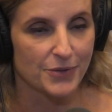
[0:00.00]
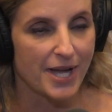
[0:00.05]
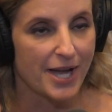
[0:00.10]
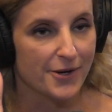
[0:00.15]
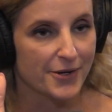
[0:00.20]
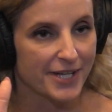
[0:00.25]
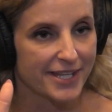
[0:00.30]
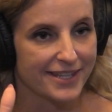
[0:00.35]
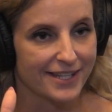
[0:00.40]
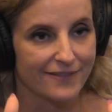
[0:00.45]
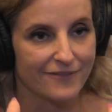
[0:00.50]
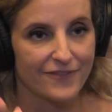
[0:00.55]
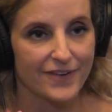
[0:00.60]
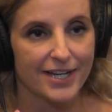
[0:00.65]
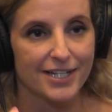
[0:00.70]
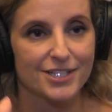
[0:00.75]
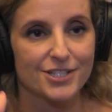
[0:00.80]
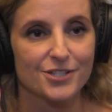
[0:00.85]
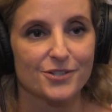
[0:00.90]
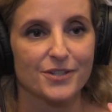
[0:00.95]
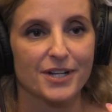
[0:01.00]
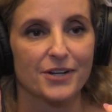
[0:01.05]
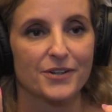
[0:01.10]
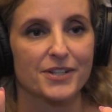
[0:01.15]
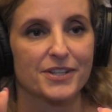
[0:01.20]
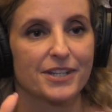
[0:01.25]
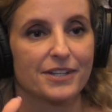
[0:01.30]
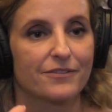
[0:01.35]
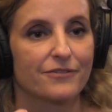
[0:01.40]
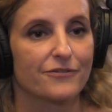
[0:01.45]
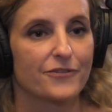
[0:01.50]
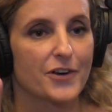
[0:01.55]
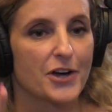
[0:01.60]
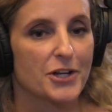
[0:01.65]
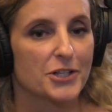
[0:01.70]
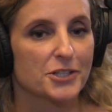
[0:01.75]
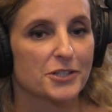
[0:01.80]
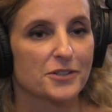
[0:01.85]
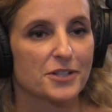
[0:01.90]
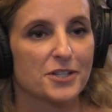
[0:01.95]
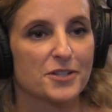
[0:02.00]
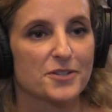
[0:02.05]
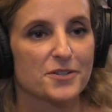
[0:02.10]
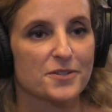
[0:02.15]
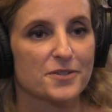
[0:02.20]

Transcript: How can they find you? How can they follow you?